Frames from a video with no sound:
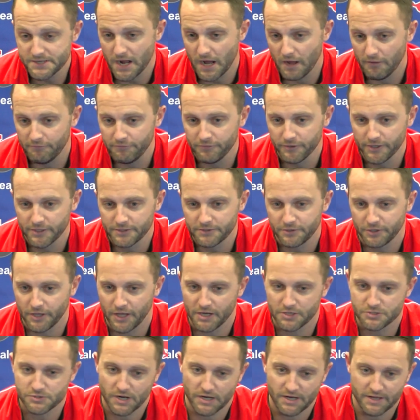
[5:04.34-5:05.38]
conflict. You got
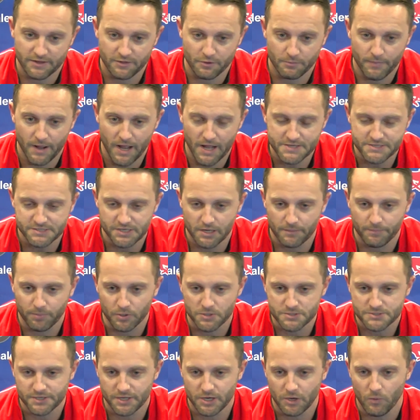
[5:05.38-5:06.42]
to try to either match it up
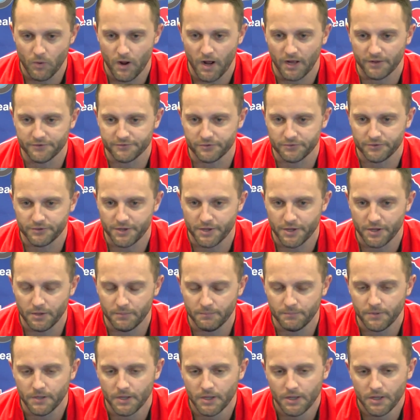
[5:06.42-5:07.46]
personnel-wise on
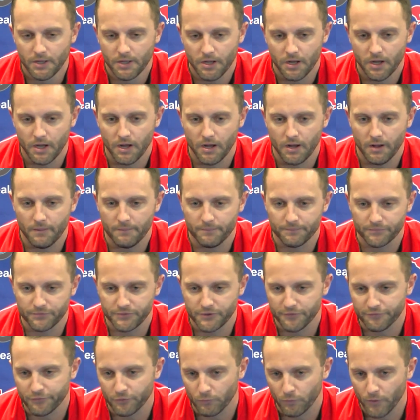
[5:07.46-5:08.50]
them,
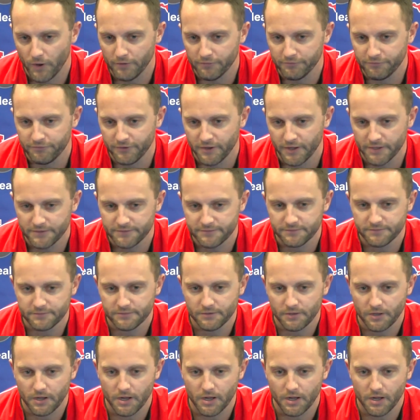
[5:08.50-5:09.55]
different run fits
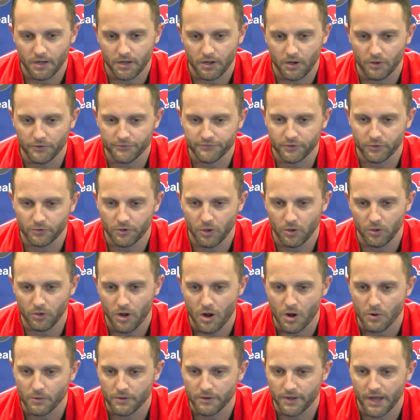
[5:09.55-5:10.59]
also go
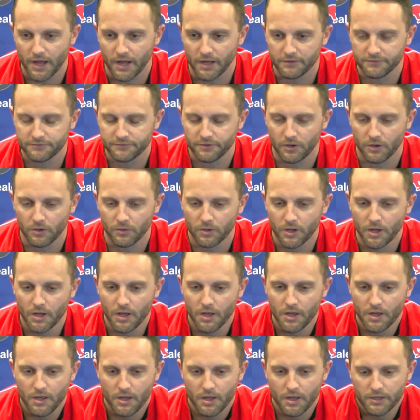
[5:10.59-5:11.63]
along with that. So,
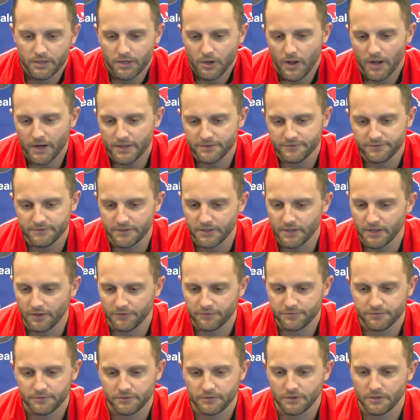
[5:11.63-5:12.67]
you know, I could see
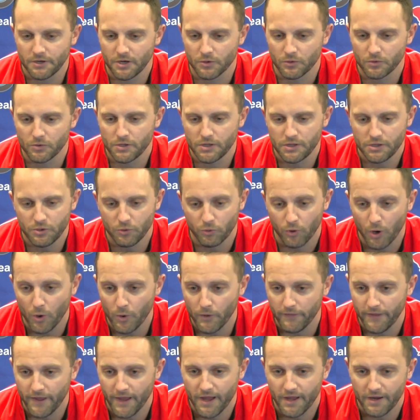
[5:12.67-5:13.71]
us, you know,
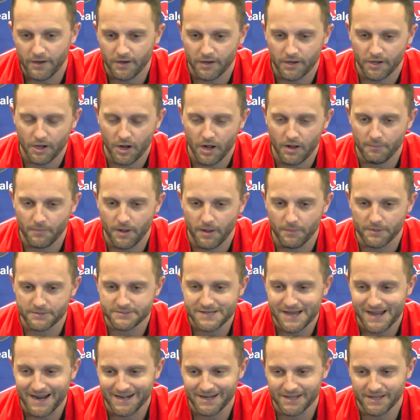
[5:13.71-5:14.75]
growing that. You know, I'm a
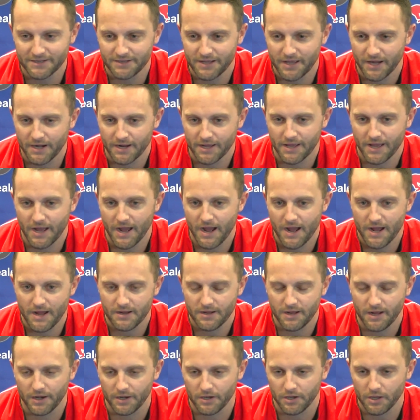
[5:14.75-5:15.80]
tight end kind of guy.
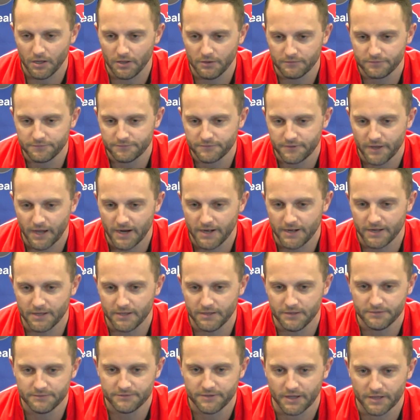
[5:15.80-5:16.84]
I love tight
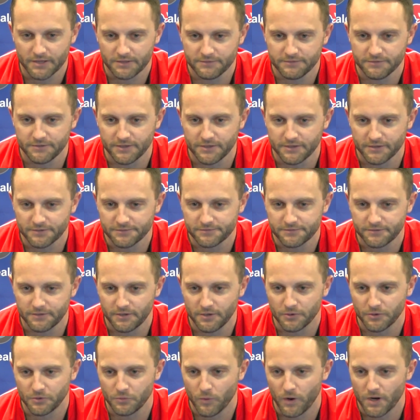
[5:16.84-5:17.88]
ends. I could see us, you
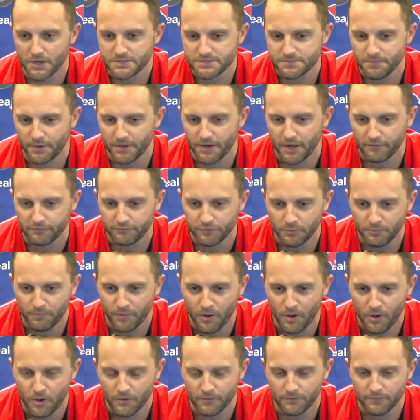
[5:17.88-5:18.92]
know, you watch Monday Night
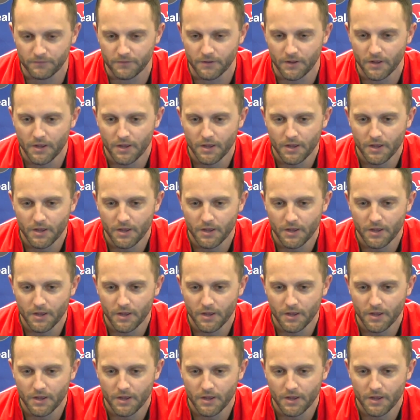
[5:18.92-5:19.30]
Football and